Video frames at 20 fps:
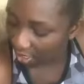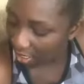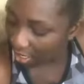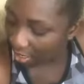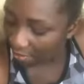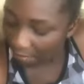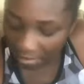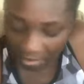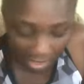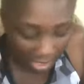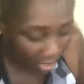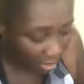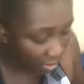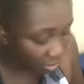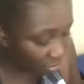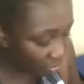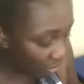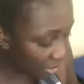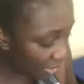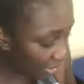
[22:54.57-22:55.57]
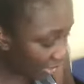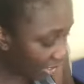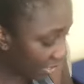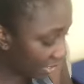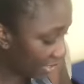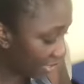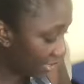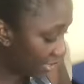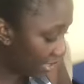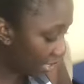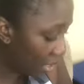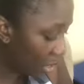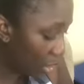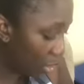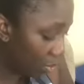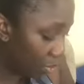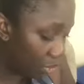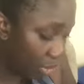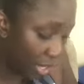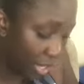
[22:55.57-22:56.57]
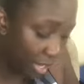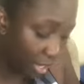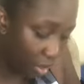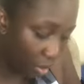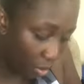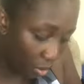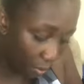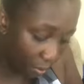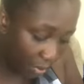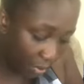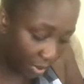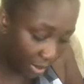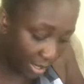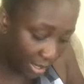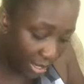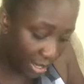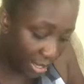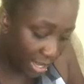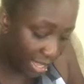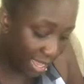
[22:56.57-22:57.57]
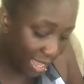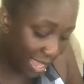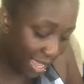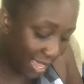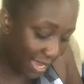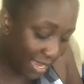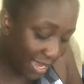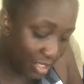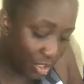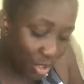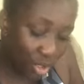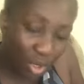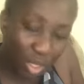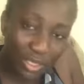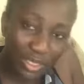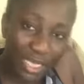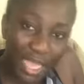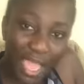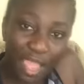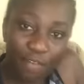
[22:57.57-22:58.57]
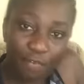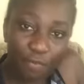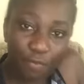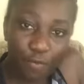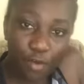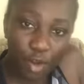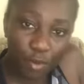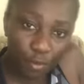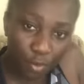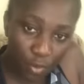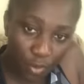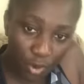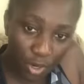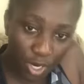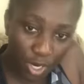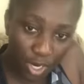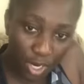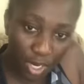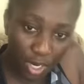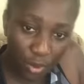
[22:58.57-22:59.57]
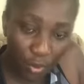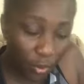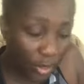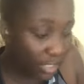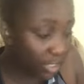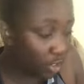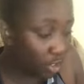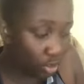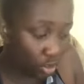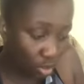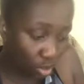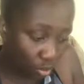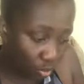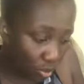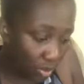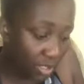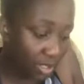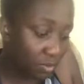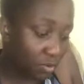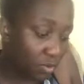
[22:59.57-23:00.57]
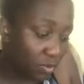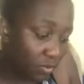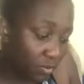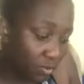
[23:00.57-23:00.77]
but the illustrations still break it up. It is not every book which is suitable for